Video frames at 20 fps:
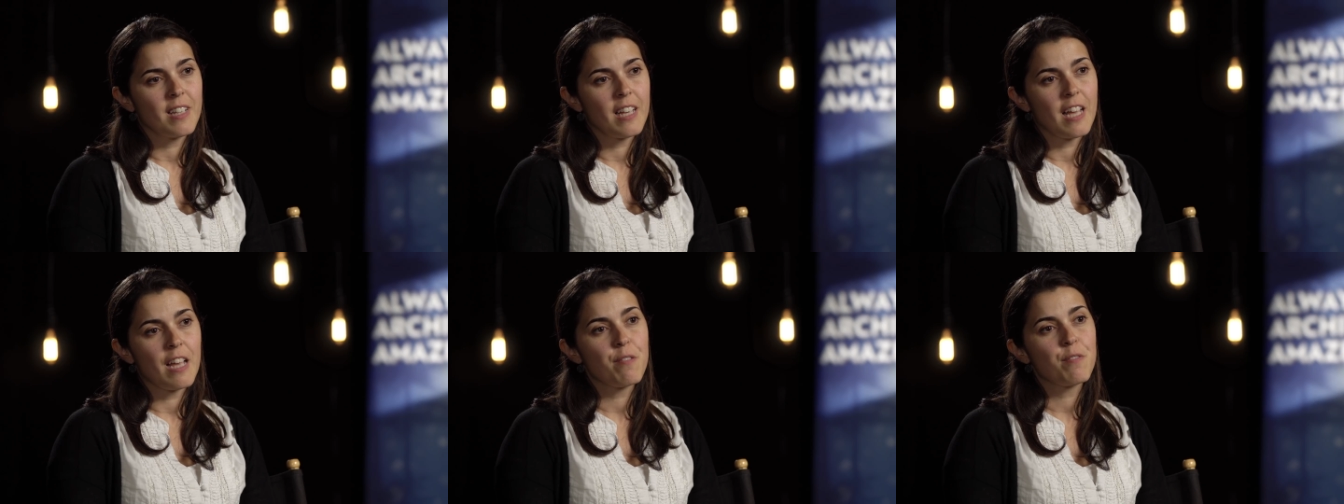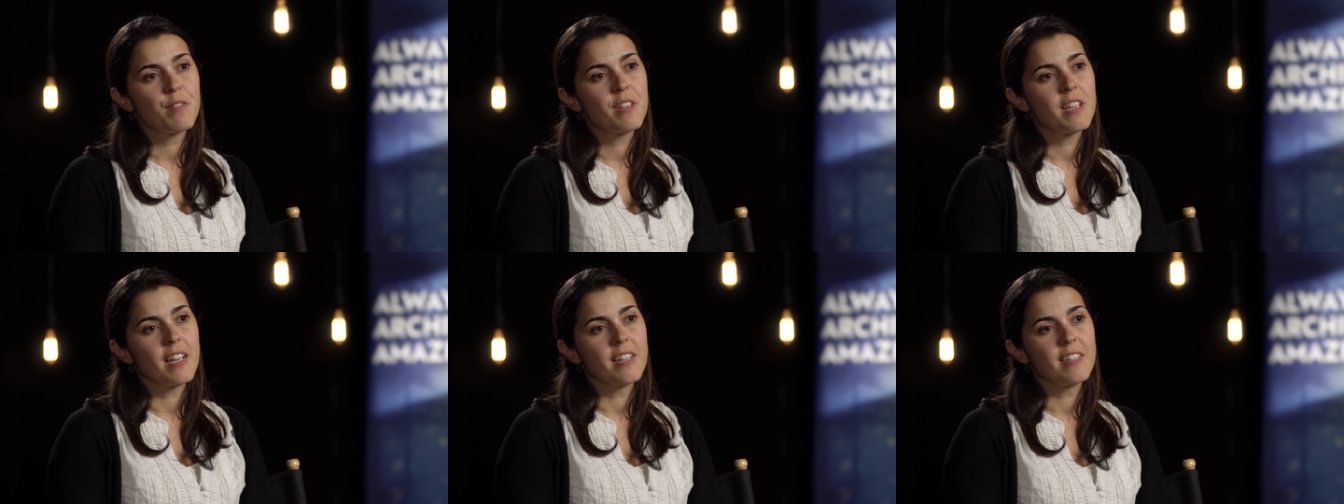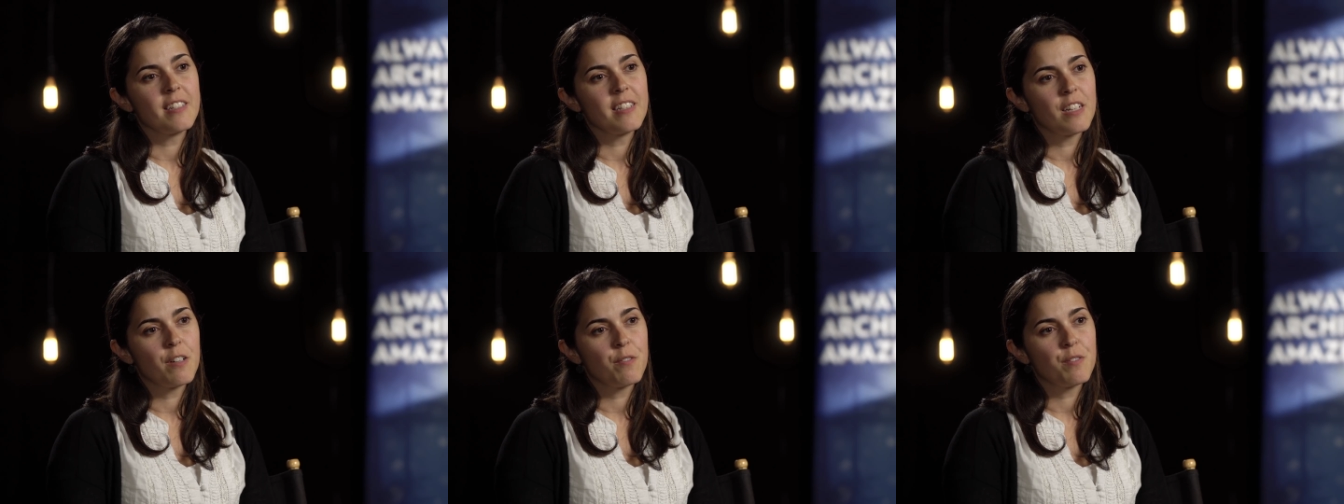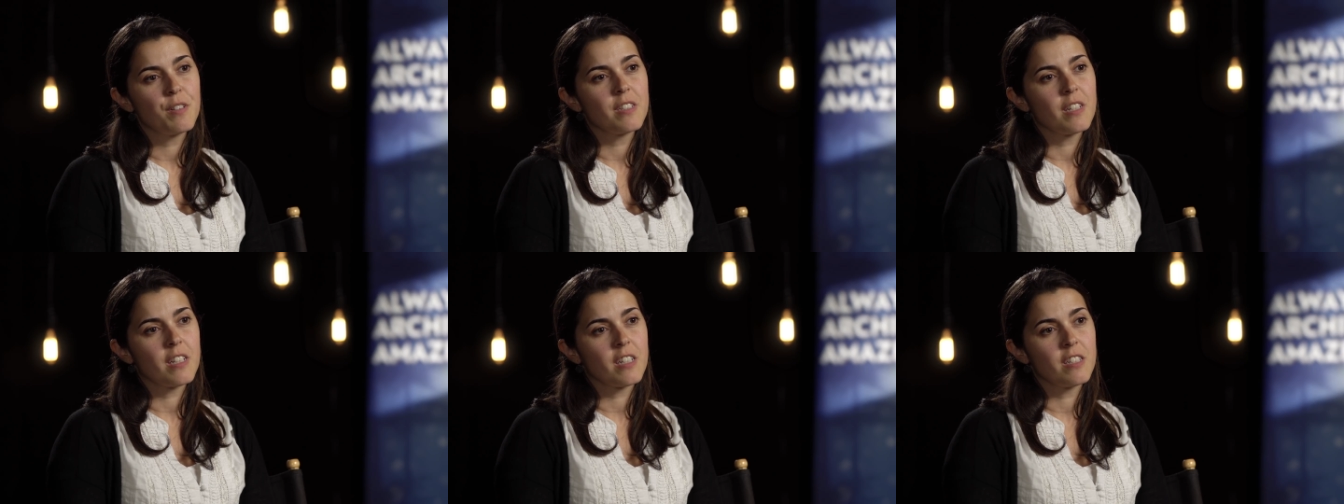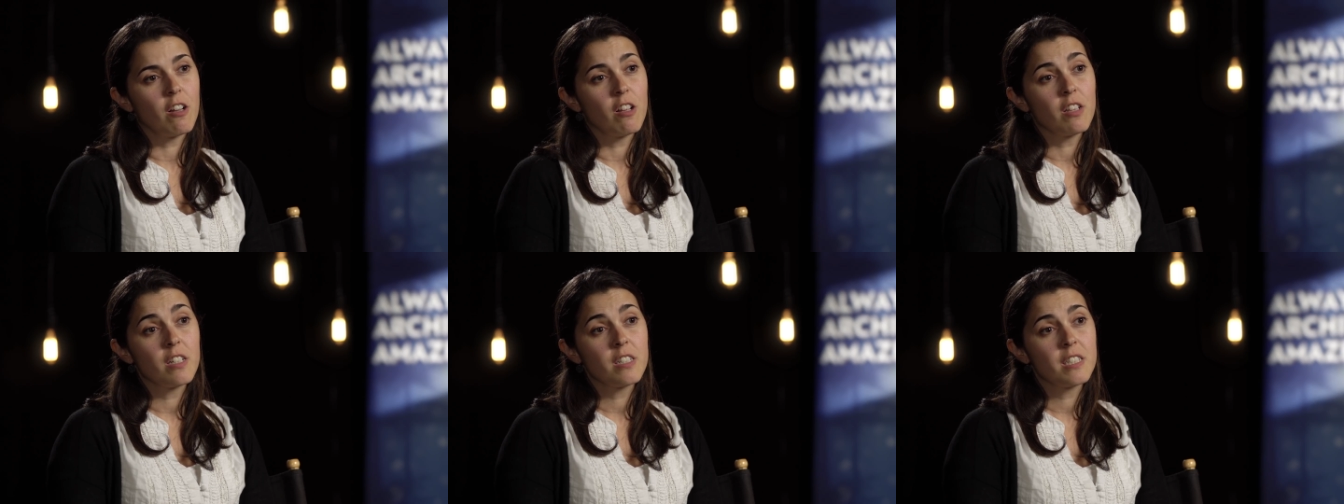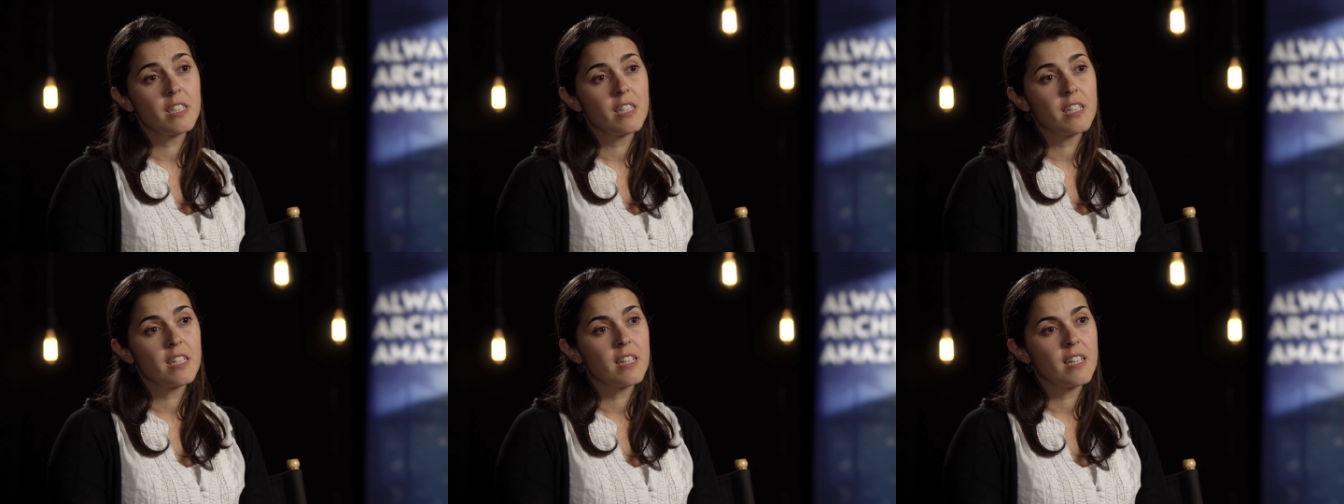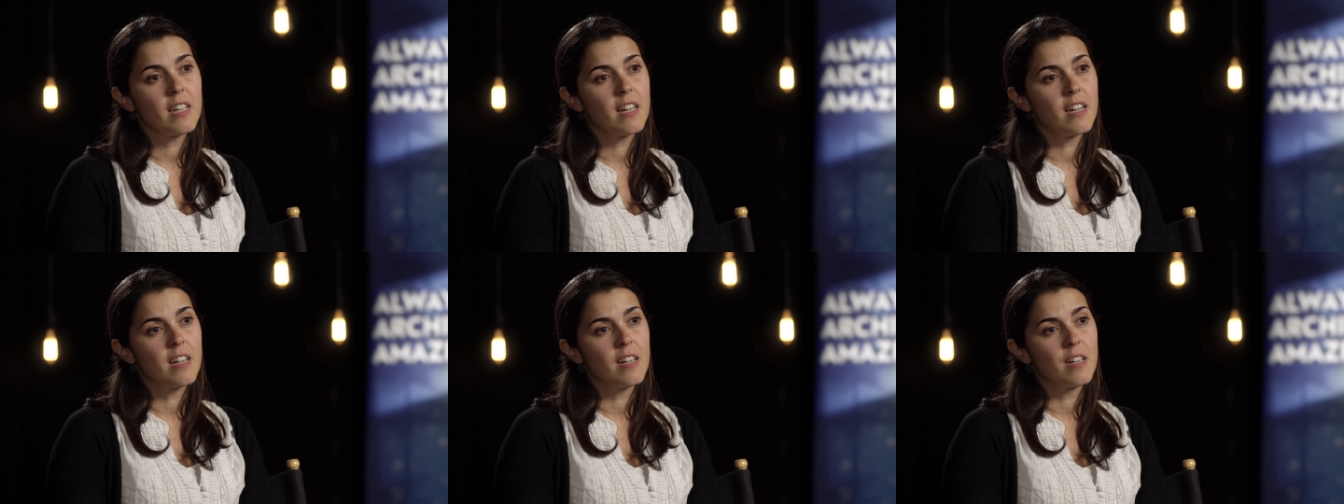gave the idea of the
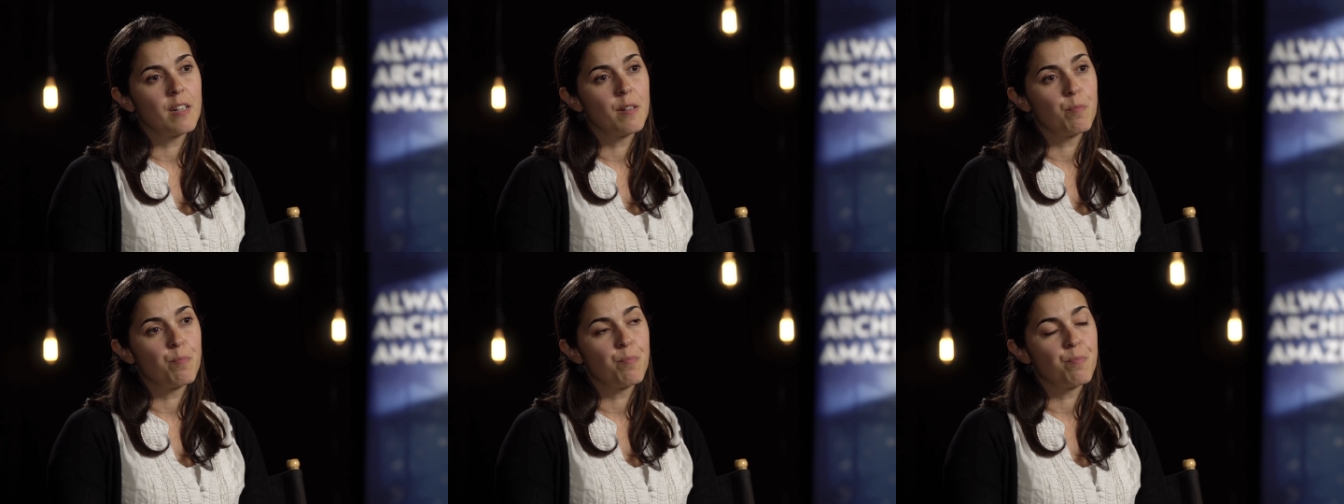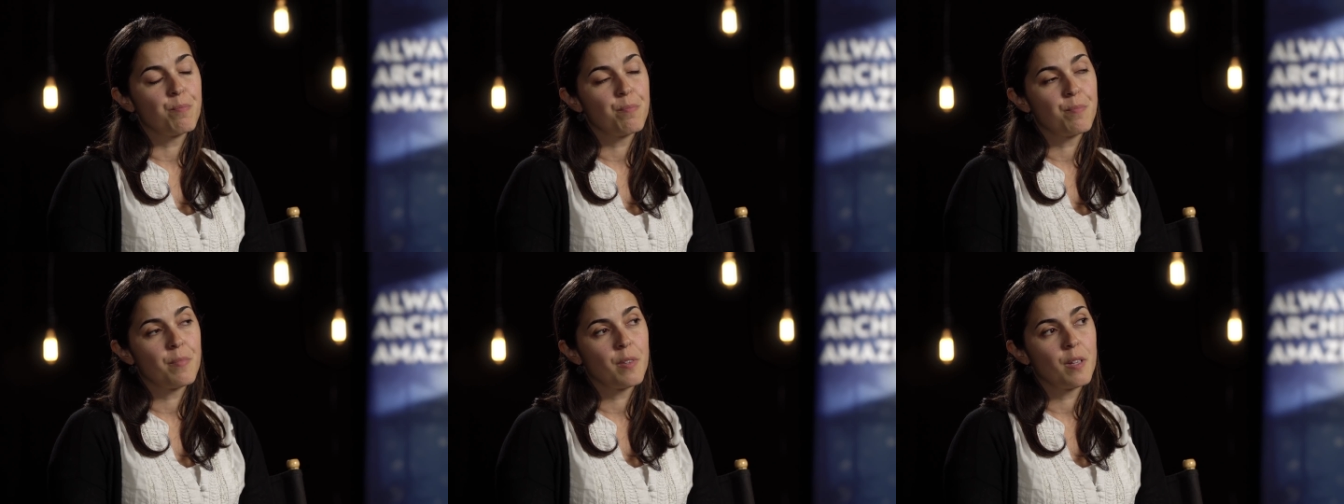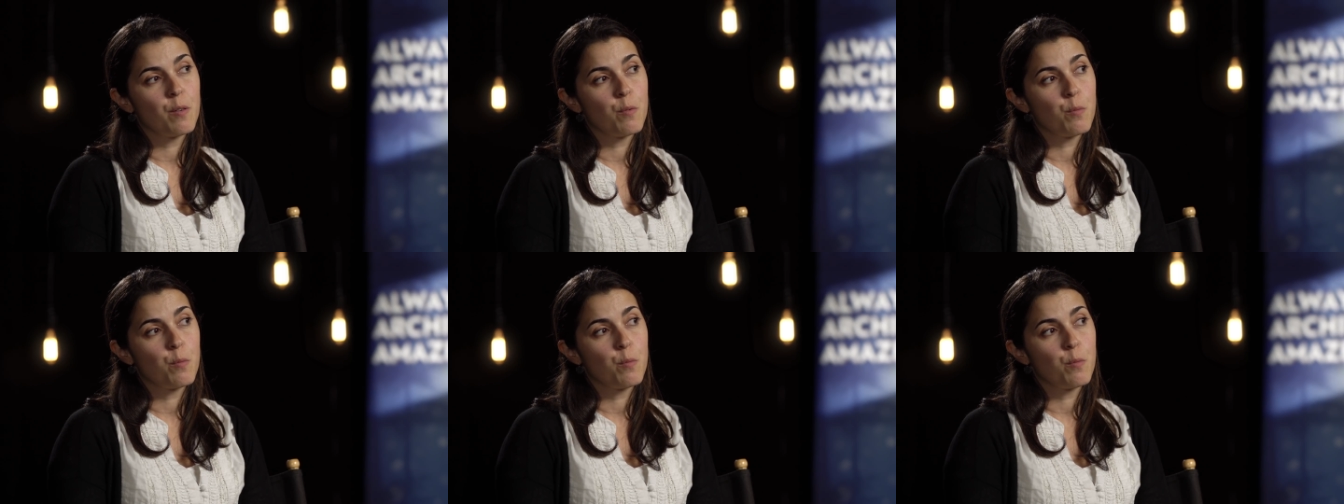technology um,